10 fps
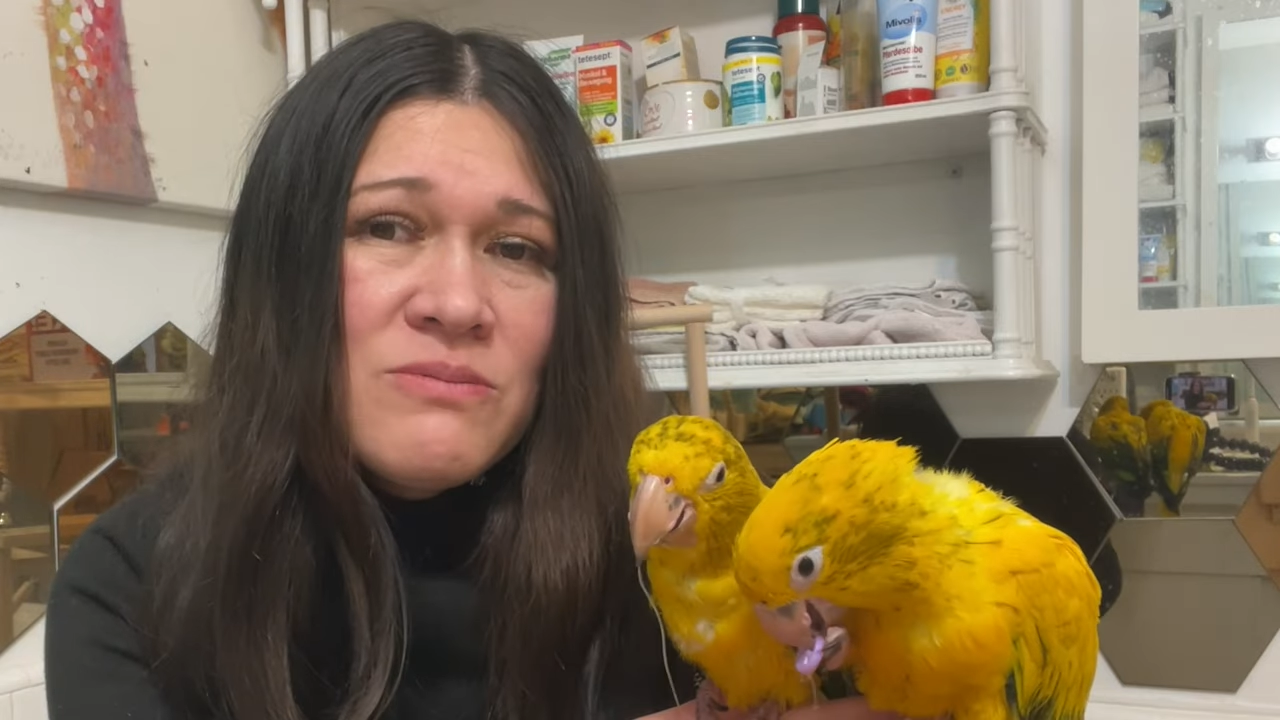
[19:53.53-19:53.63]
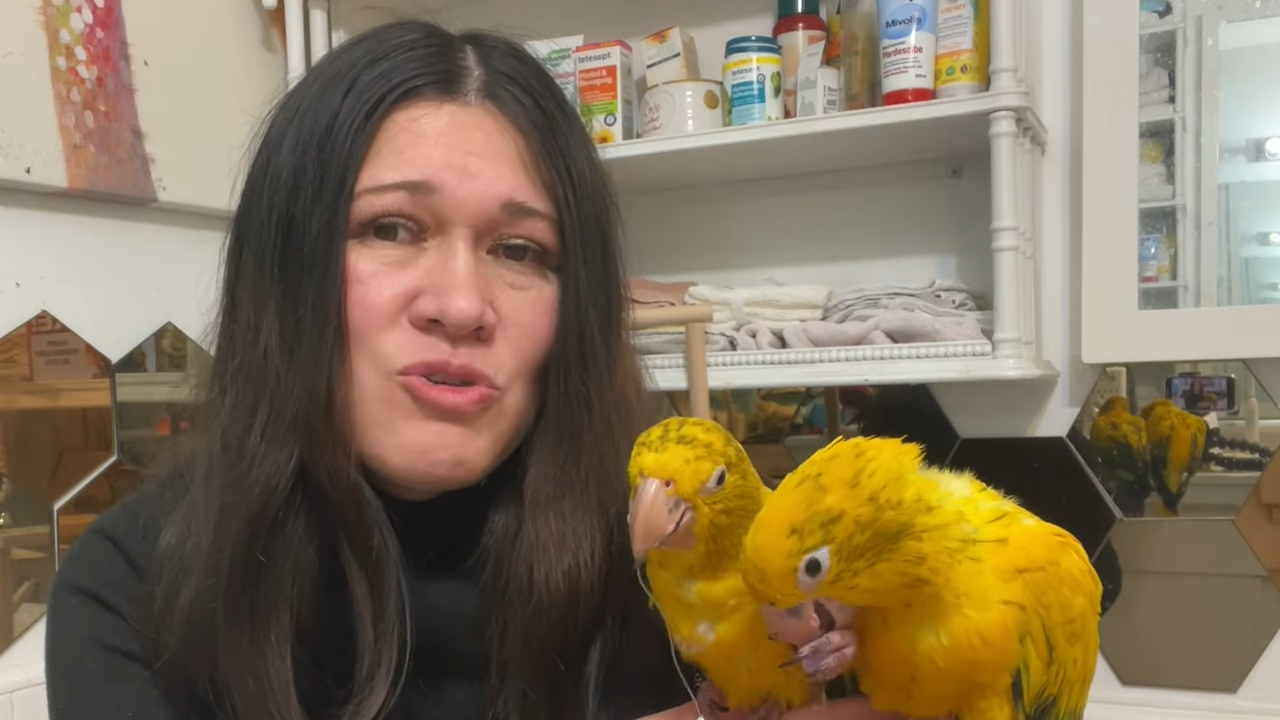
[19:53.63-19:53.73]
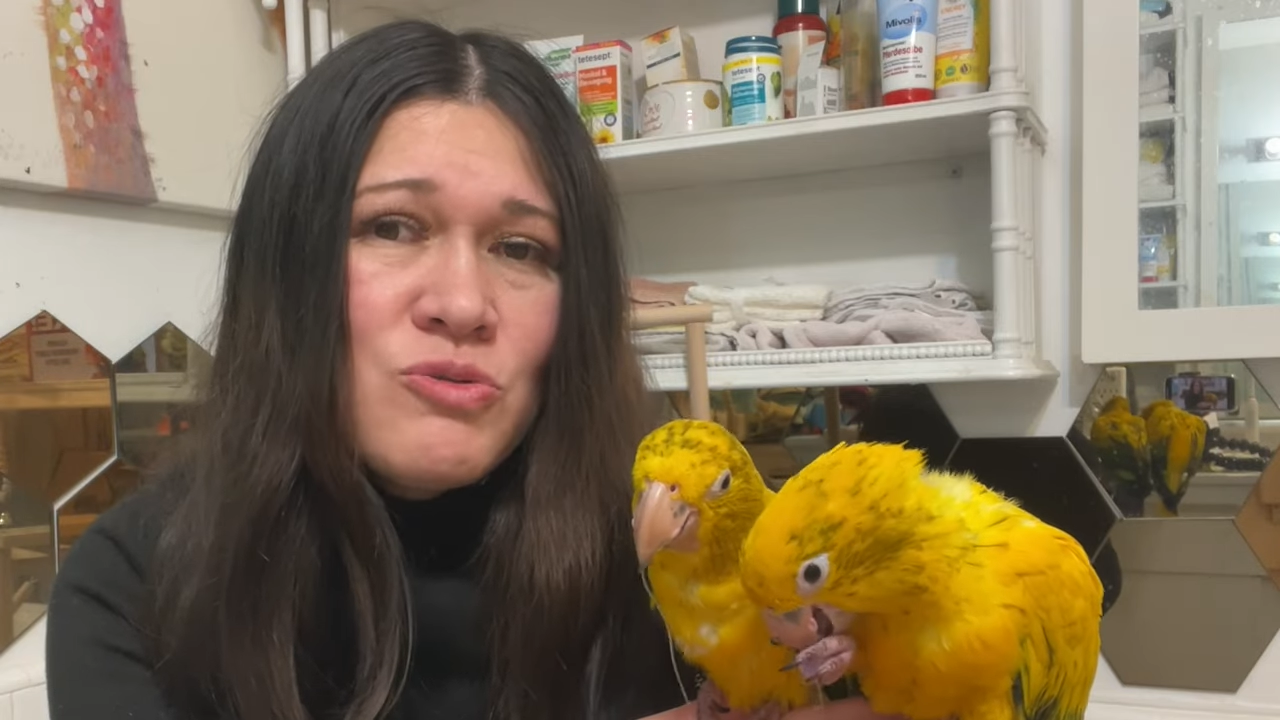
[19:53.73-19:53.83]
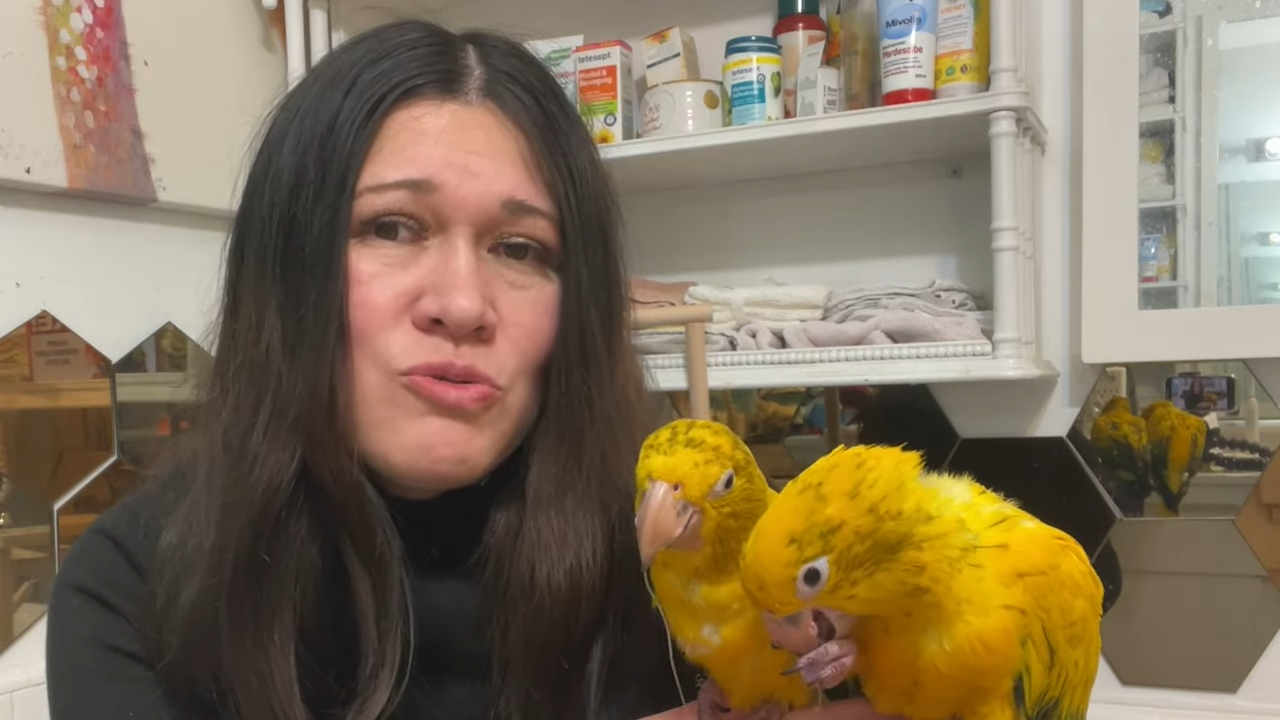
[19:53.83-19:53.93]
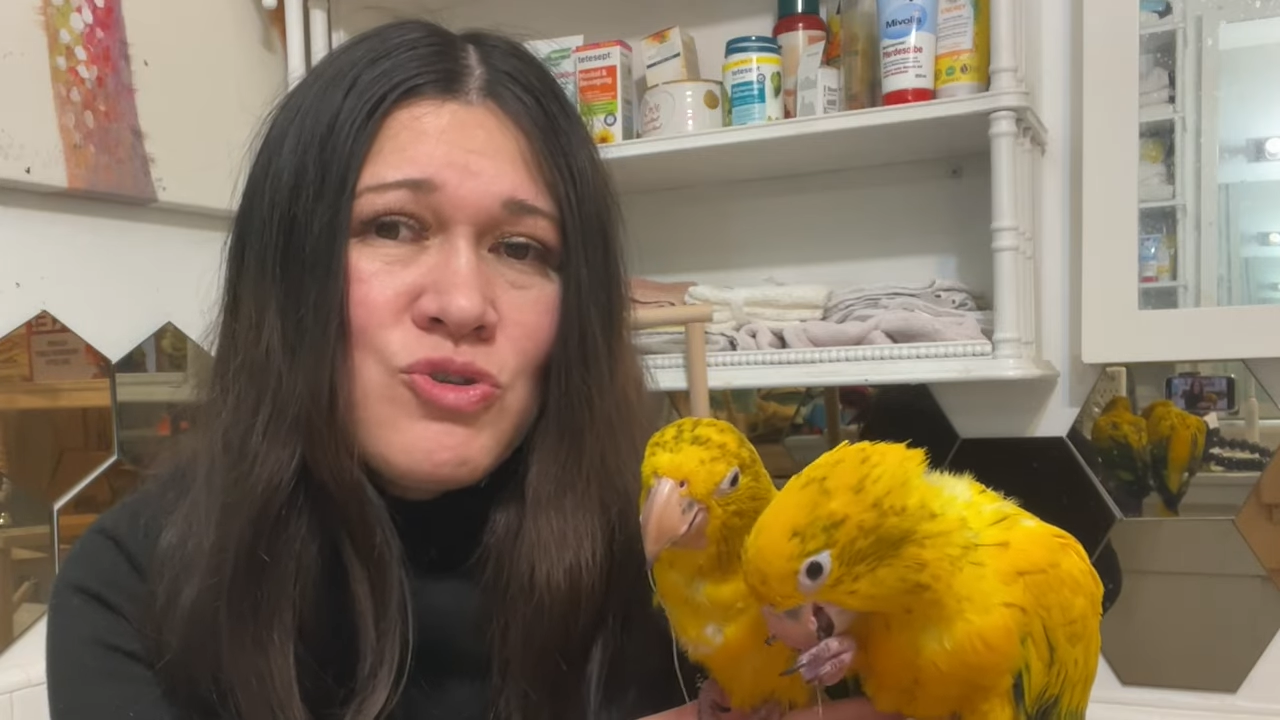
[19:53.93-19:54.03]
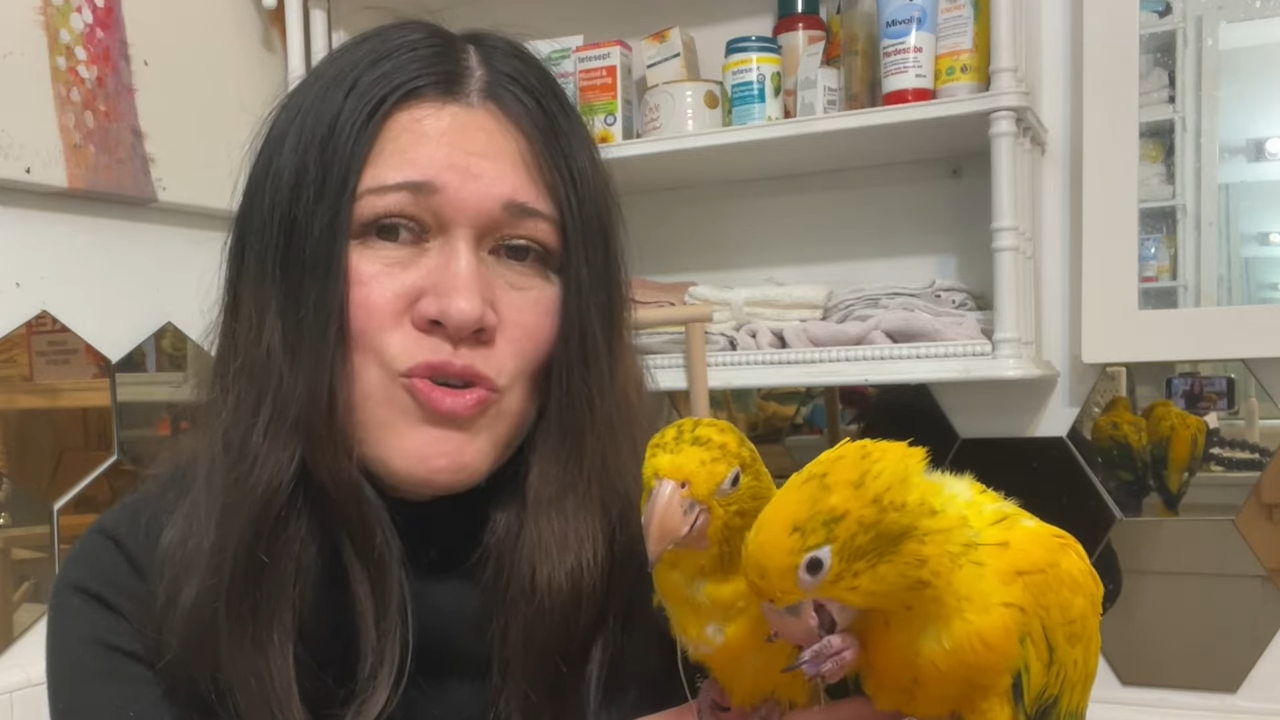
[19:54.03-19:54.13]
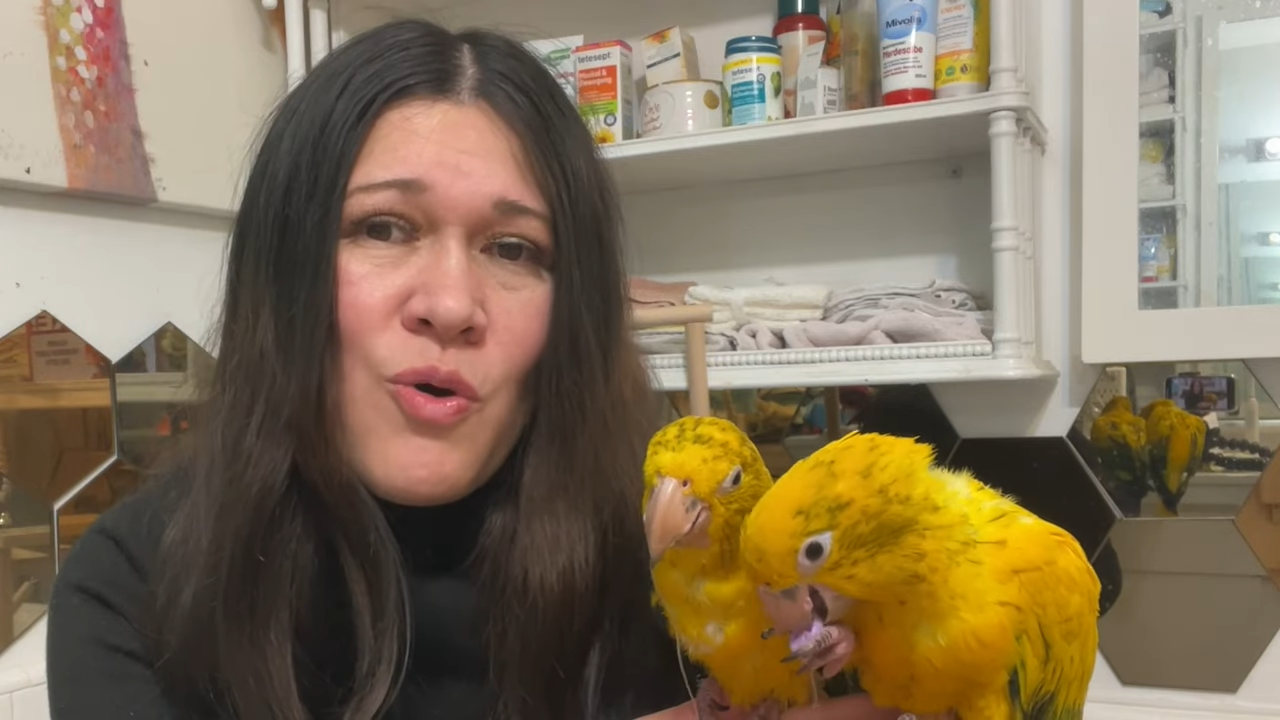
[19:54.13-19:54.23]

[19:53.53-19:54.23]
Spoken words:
to